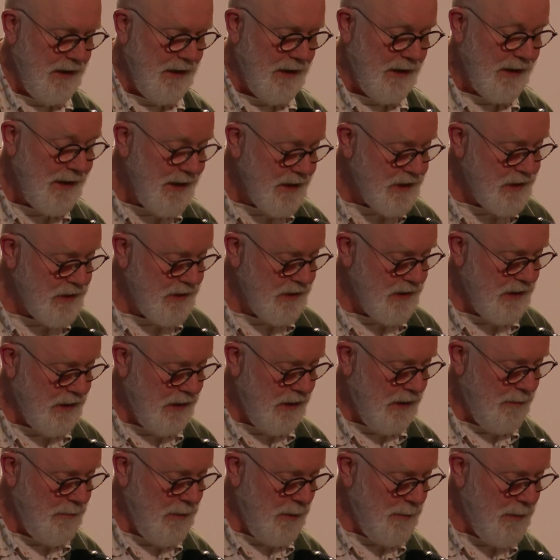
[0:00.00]
Less
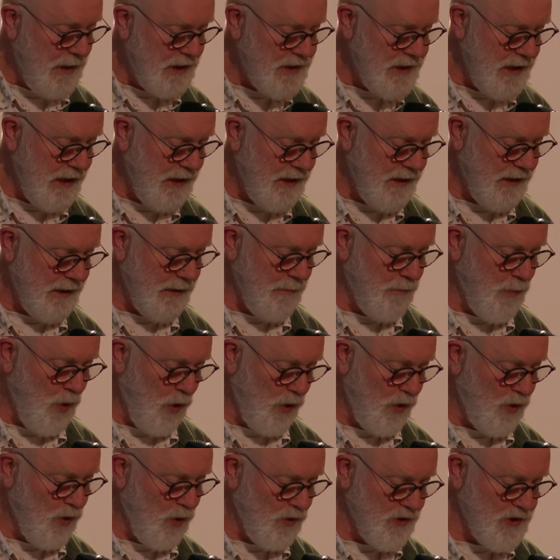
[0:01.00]
mimetic,
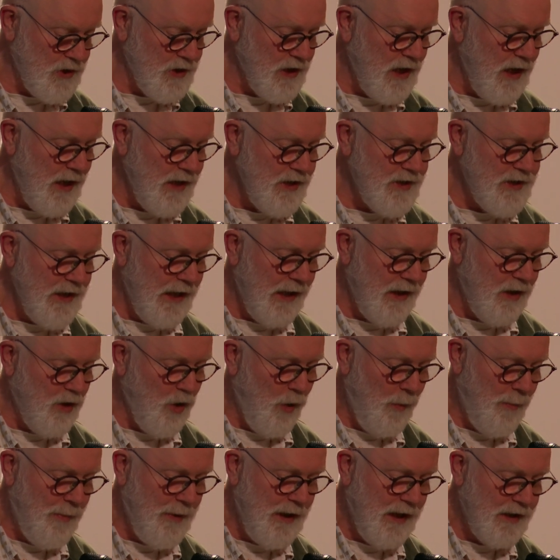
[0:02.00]
more concise and
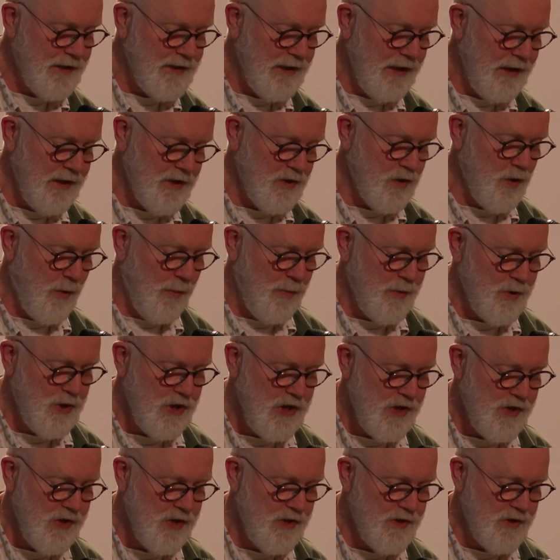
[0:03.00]
compact in his
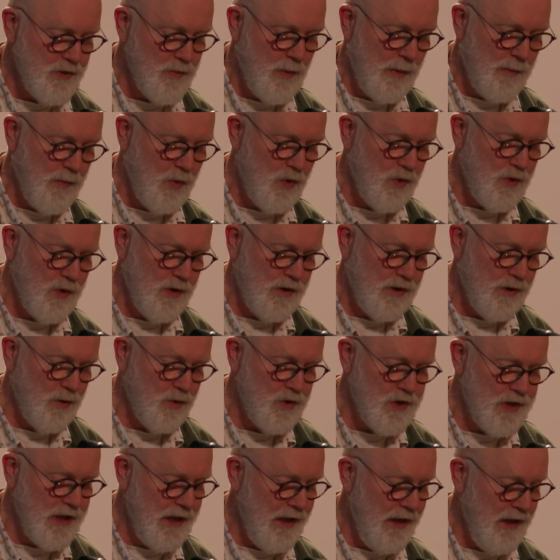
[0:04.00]
compositions, one
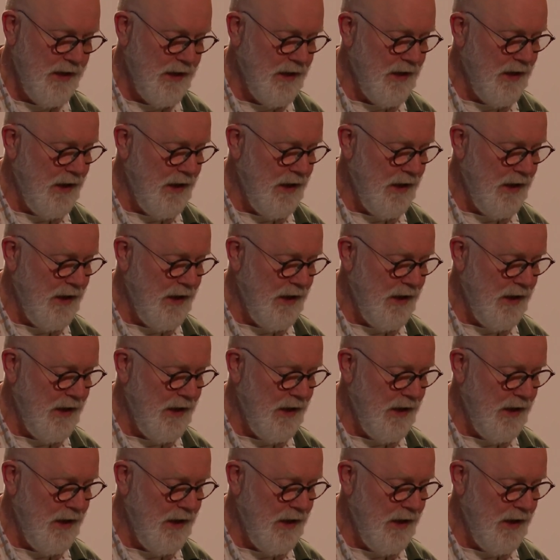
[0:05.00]
could say,